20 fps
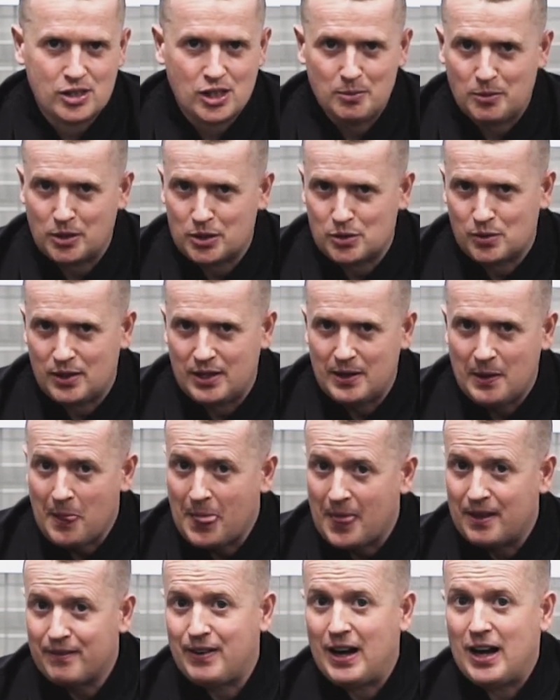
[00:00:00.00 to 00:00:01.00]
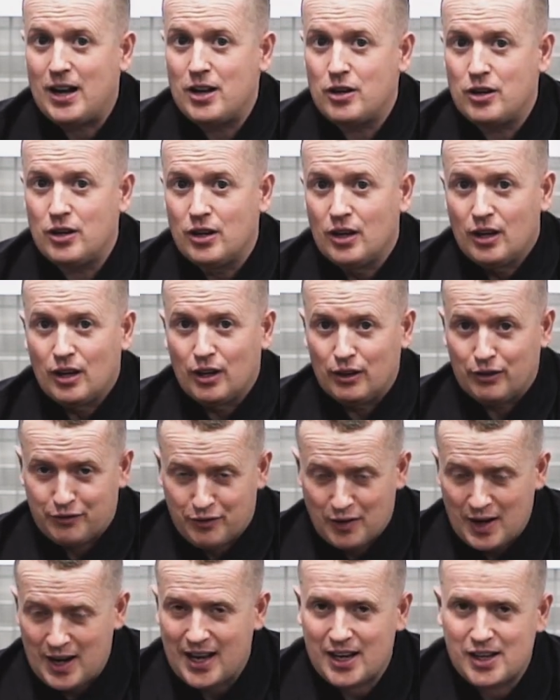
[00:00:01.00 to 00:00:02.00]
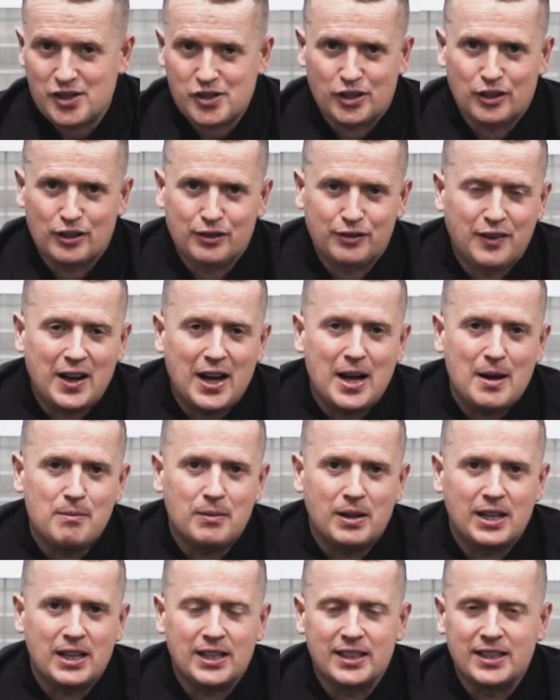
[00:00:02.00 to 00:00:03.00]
how much we value our friends and our family.